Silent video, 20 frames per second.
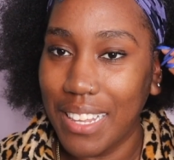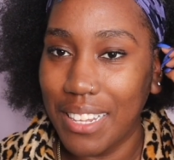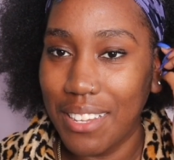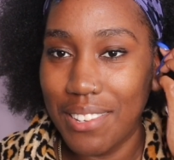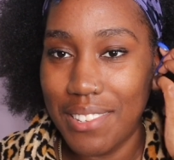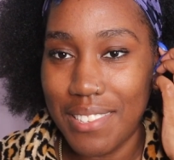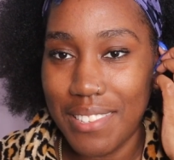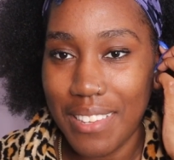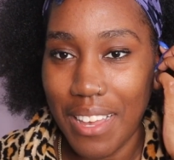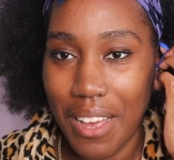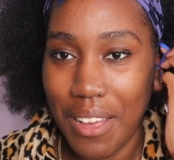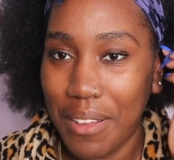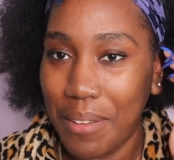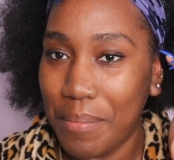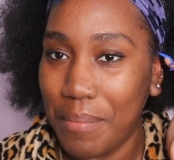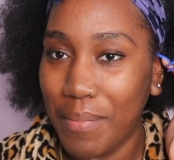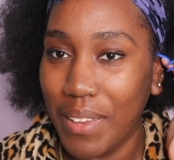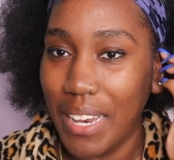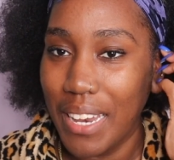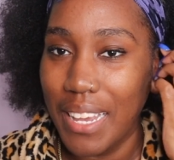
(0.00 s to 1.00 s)
little
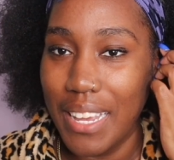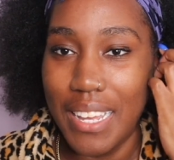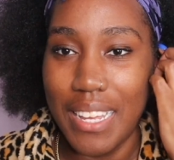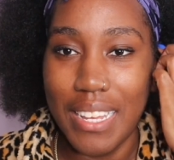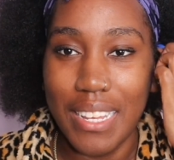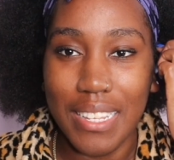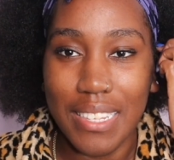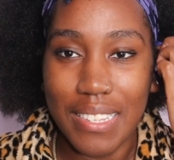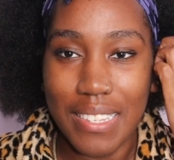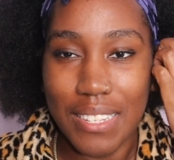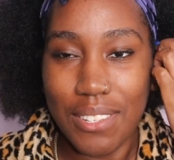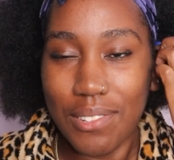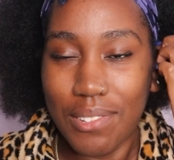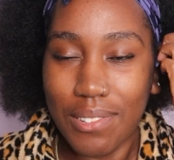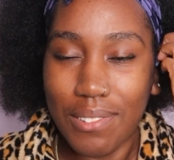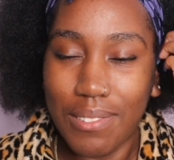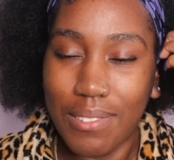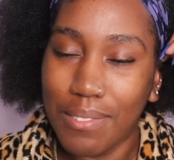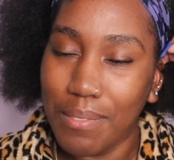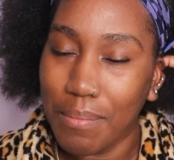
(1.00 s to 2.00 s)
something
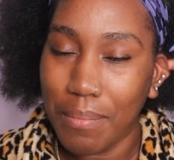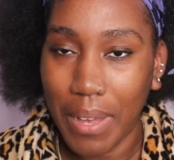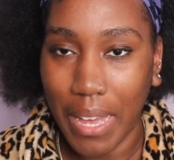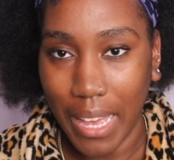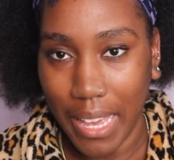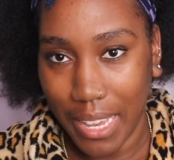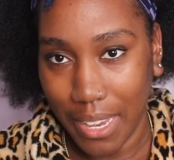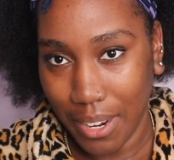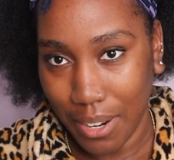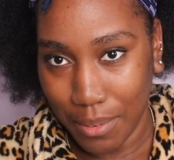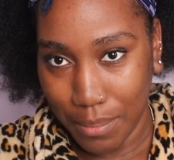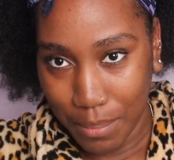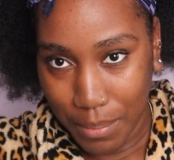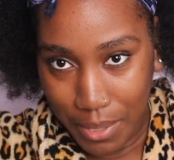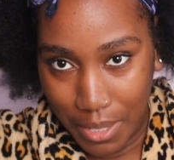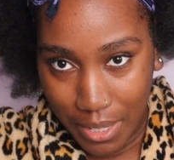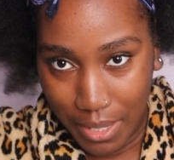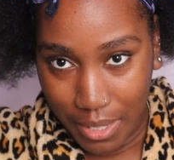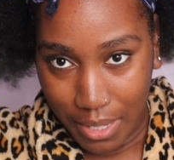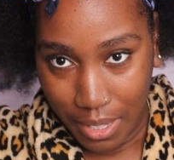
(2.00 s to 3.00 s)
to my hair.
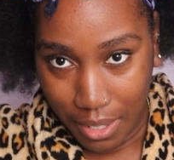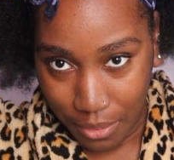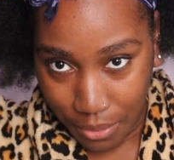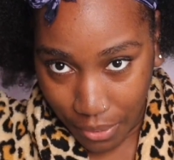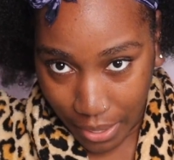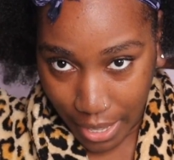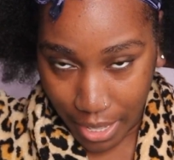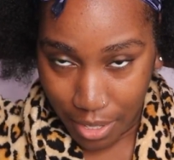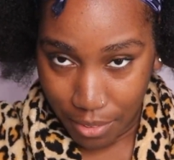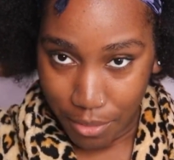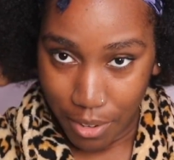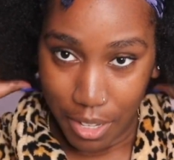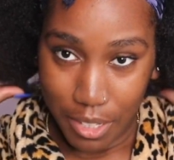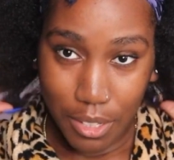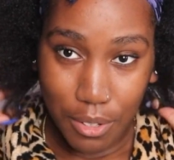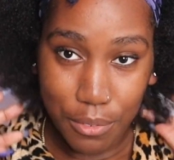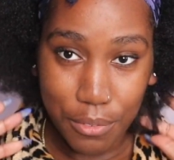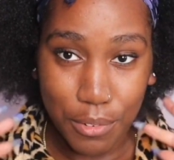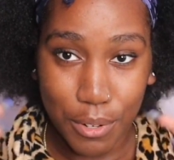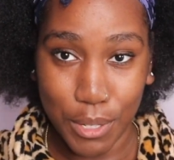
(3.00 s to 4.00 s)
But if I gotta rock
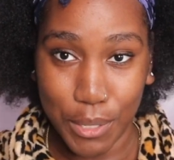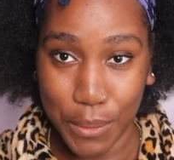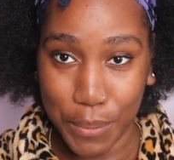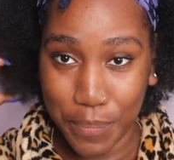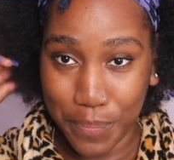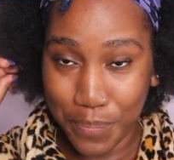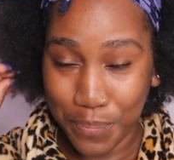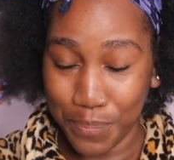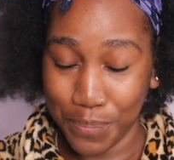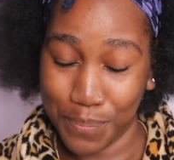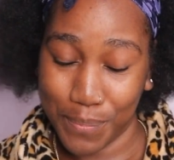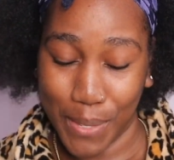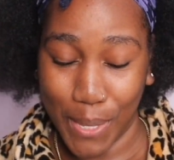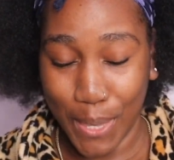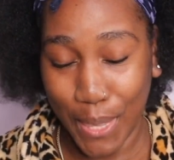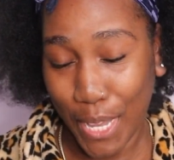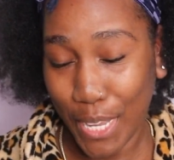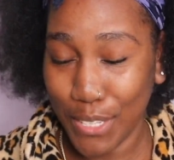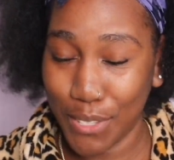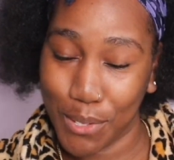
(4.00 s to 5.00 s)
the fro,
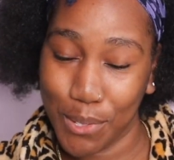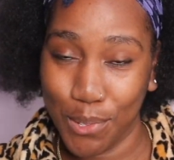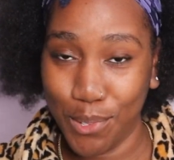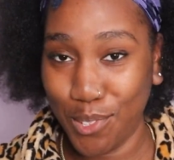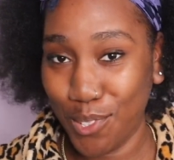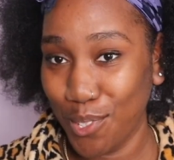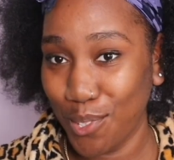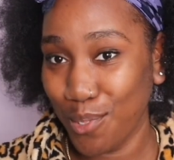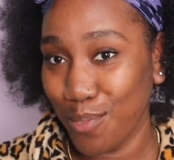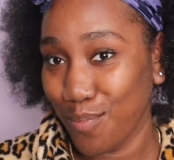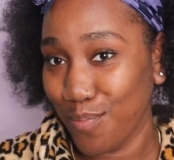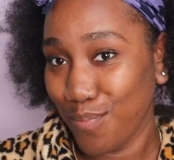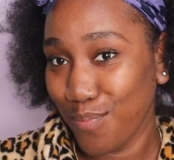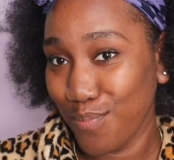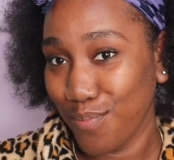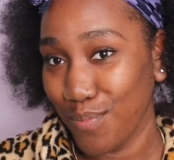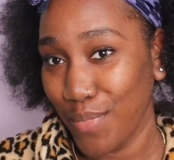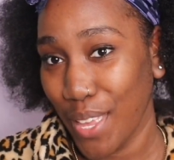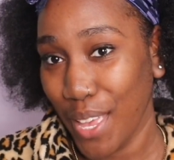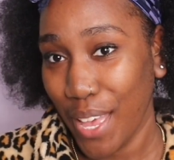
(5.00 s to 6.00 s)
that's cool too.
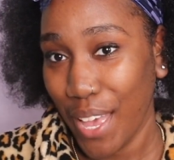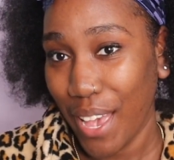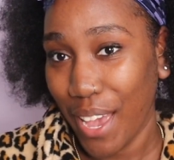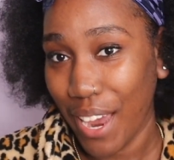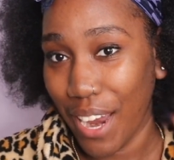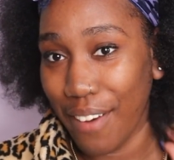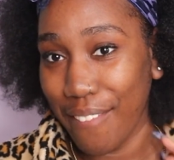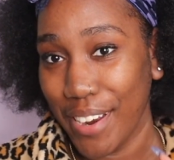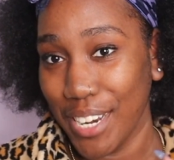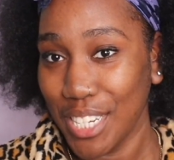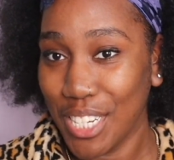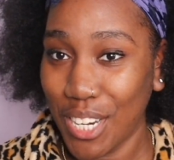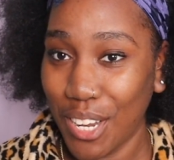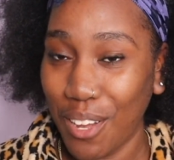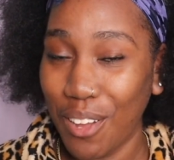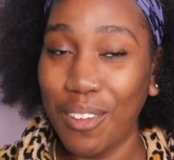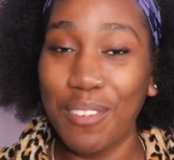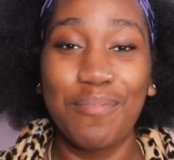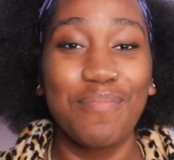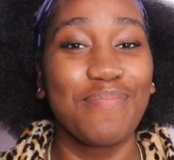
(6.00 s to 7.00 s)
All right,
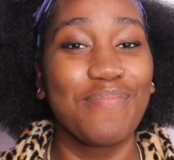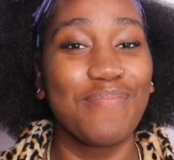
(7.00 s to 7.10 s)
y'all.